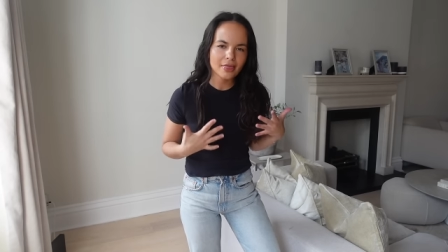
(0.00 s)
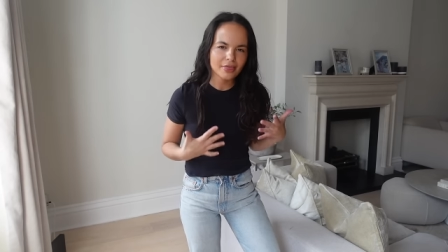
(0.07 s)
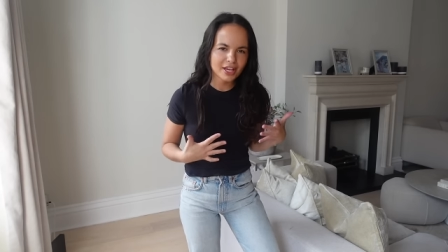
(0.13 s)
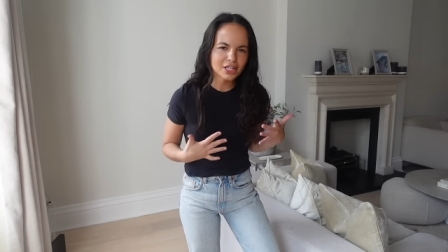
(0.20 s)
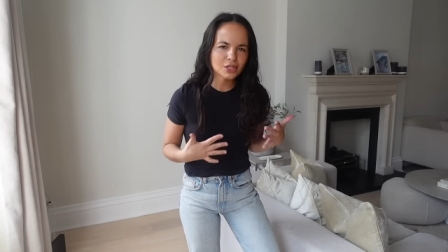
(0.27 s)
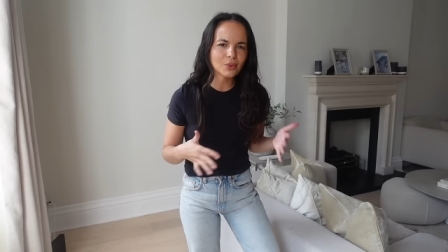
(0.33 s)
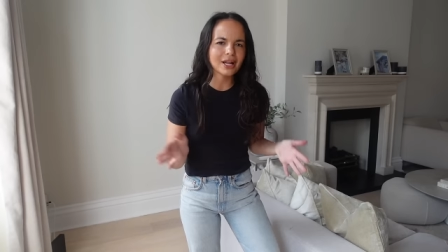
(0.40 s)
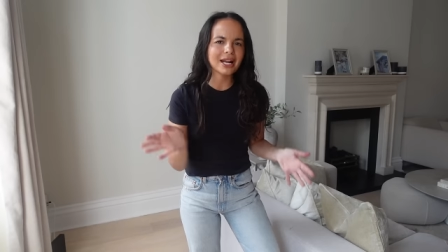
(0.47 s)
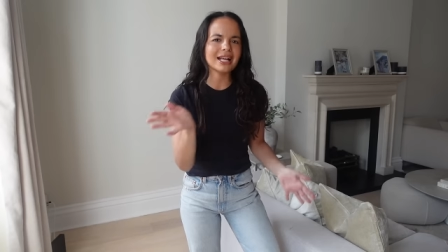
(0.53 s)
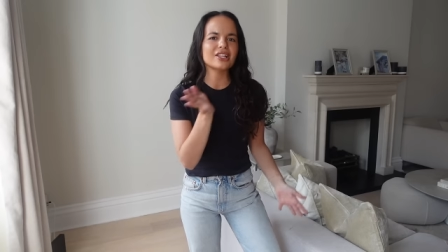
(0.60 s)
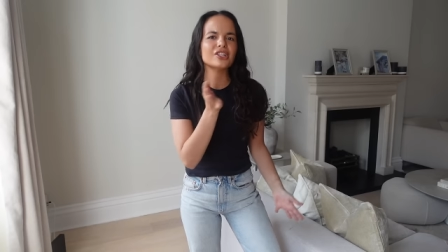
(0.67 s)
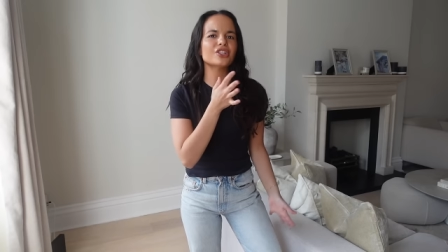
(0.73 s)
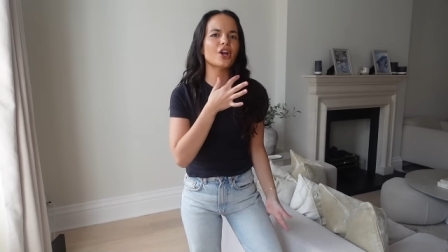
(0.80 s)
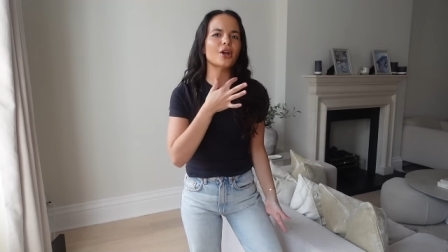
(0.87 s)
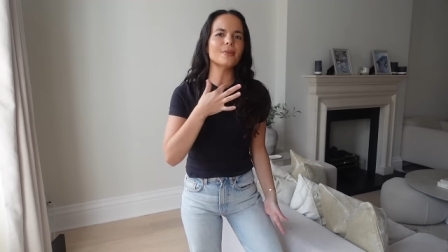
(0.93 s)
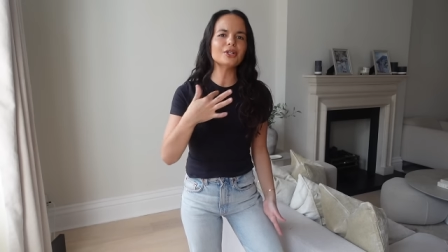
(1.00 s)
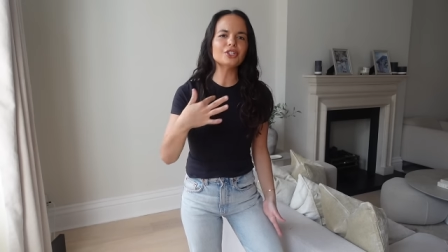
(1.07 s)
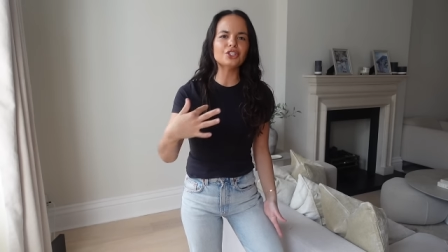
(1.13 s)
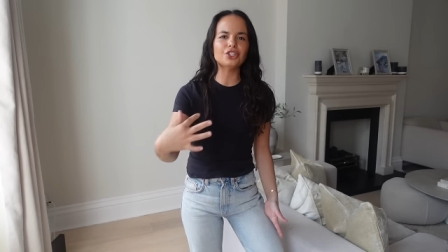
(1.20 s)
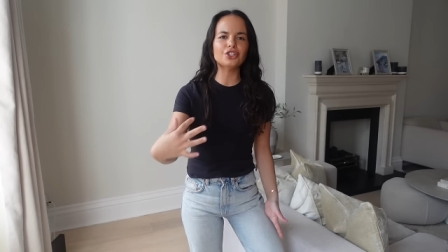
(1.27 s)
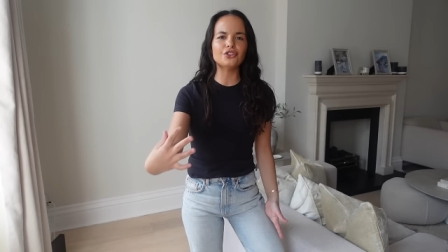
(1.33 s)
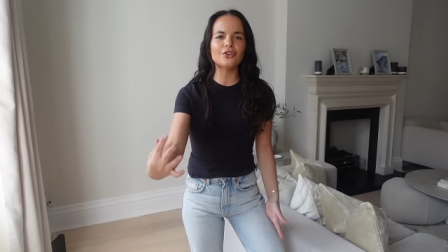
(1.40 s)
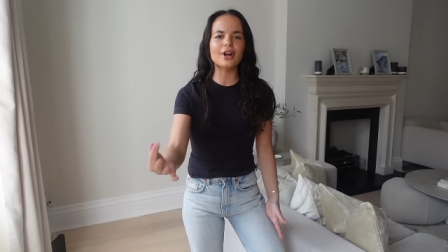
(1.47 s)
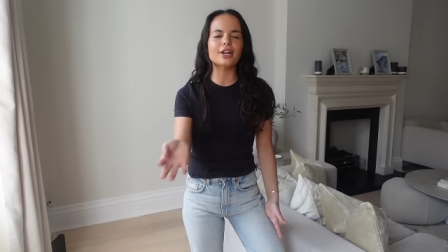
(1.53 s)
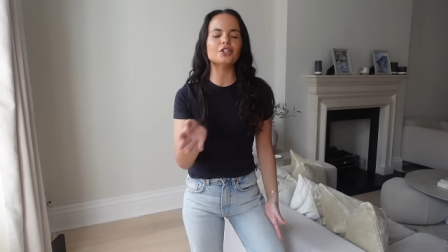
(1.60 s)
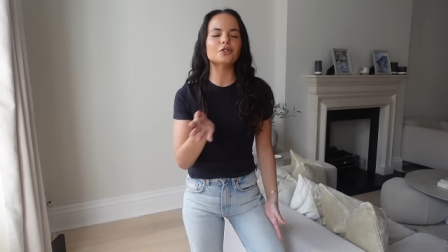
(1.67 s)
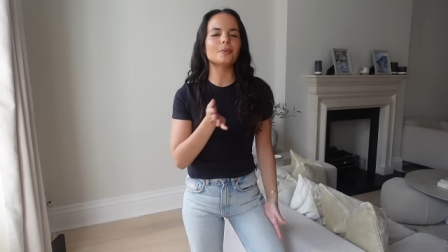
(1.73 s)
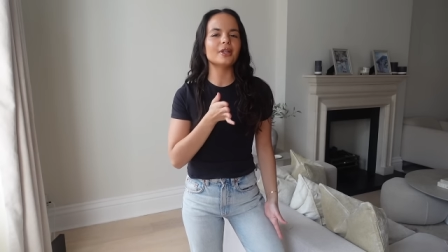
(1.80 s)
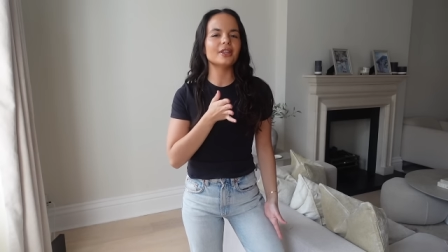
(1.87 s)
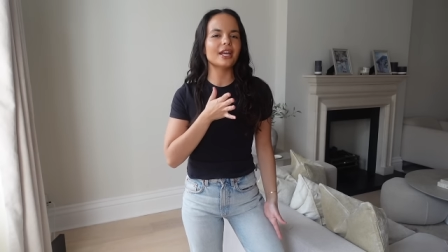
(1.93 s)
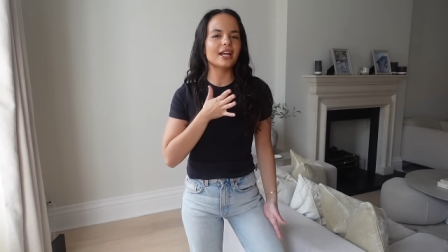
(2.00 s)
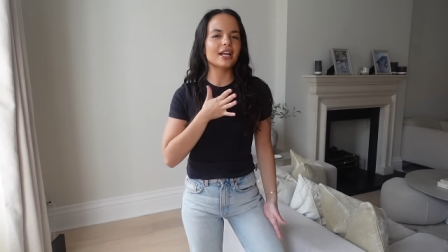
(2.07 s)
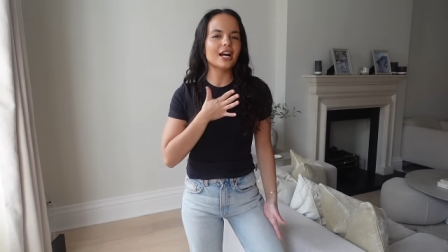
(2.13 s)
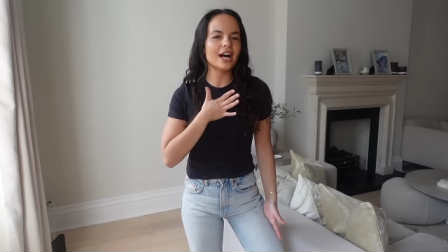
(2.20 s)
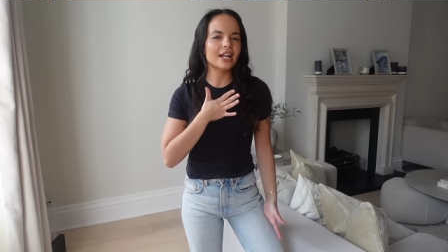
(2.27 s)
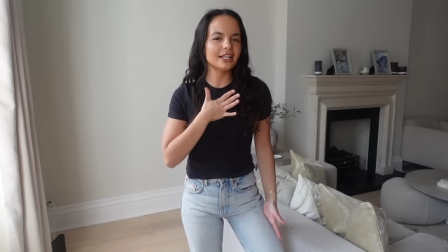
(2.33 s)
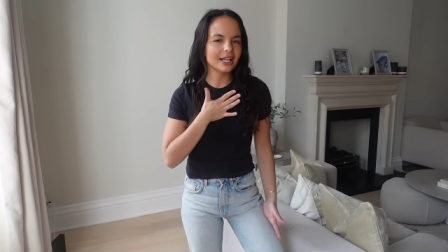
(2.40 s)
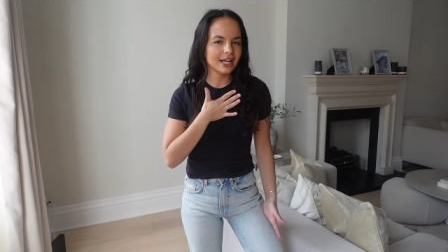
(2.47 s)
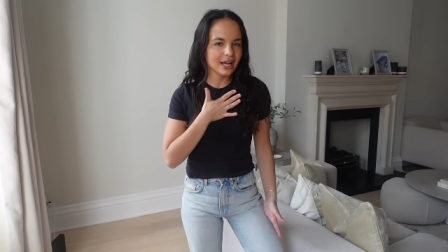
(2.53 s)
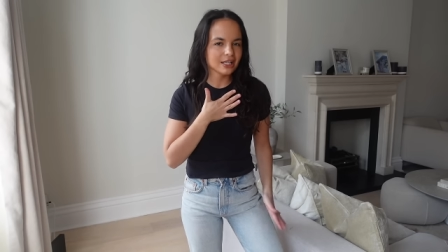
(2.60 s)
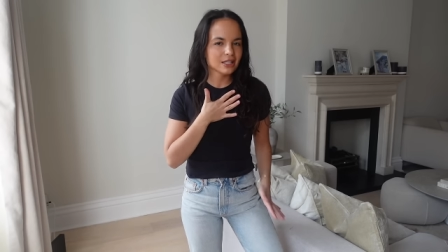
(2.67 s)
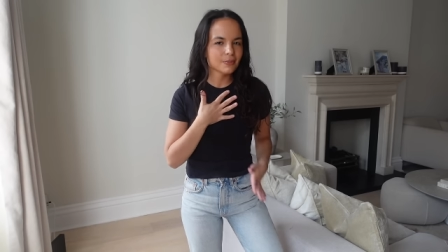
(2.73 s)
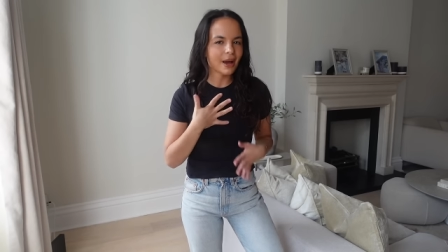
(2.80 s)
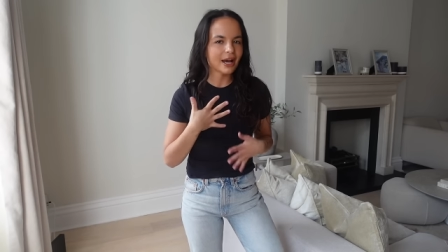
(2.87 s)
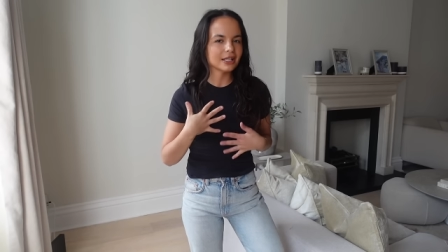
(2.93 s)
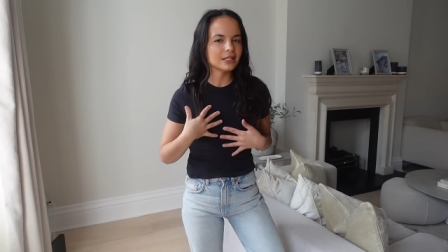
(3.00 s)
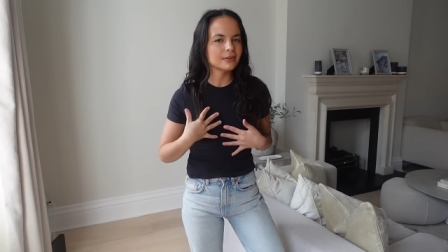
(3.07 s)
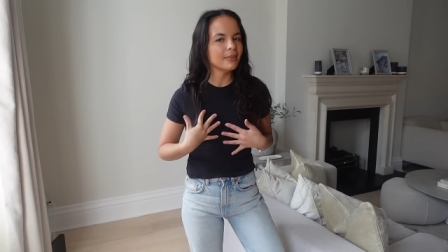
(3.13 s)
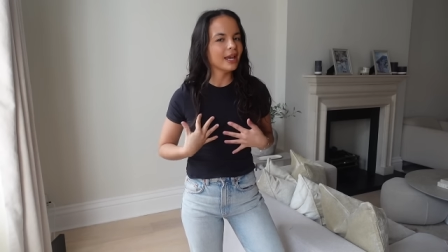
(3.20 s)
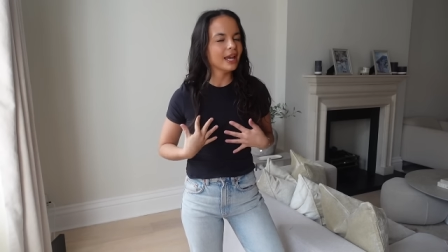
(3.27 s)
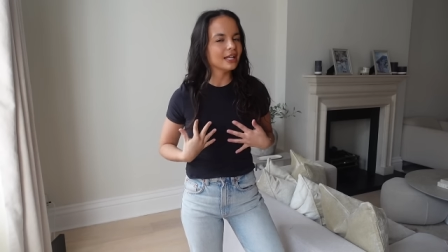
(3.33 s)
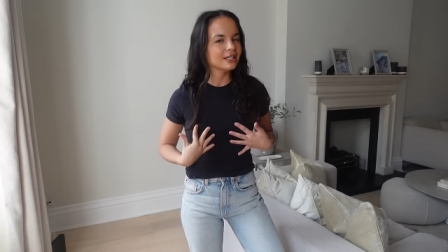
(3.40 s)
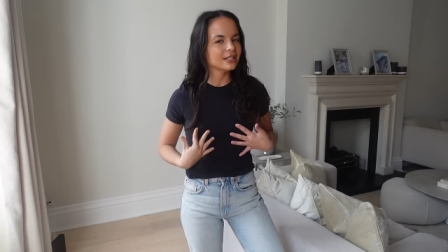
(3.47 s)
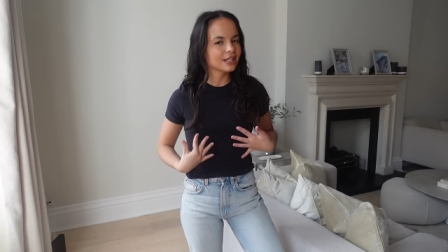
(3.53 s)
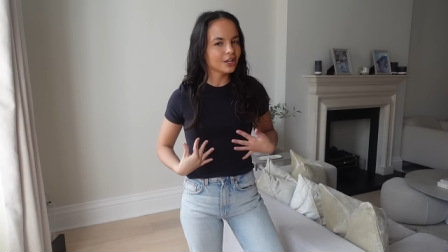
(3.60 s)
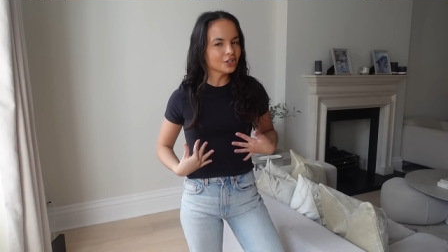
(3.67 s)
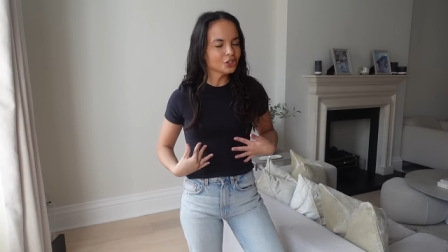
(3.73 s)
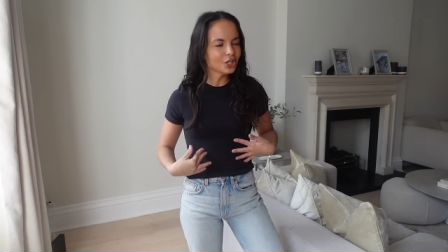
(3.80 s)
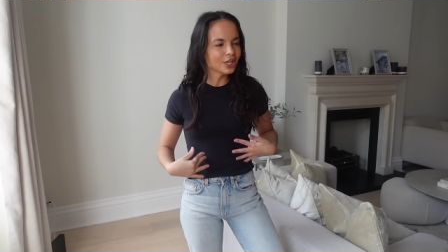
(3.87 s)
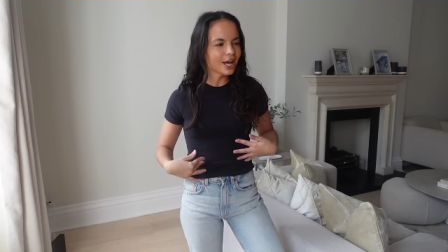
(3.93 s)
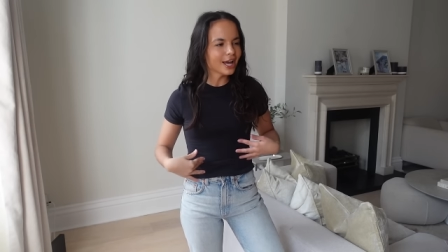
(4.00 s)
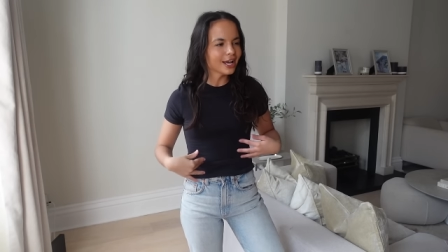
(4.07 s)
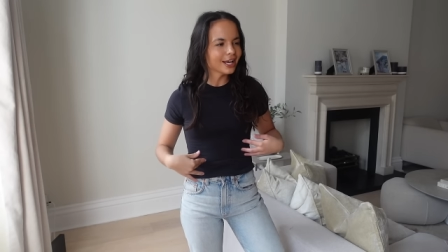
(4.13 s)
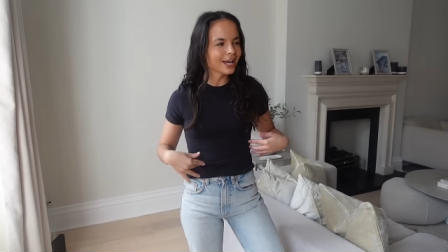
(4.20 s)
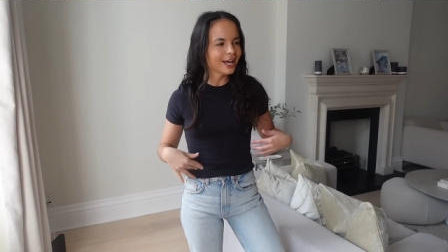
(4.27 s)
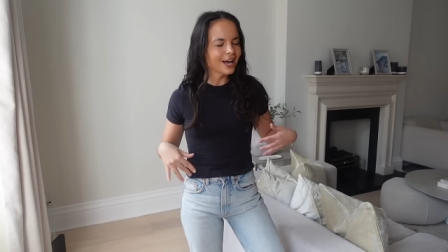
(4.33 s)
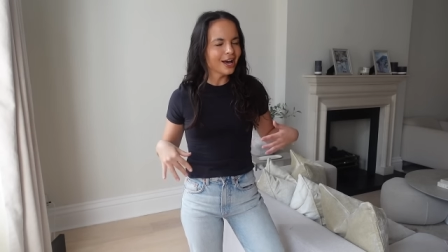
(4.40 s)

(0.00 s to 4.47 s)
This one had so much stretch but then kind of clings back to me in such a like,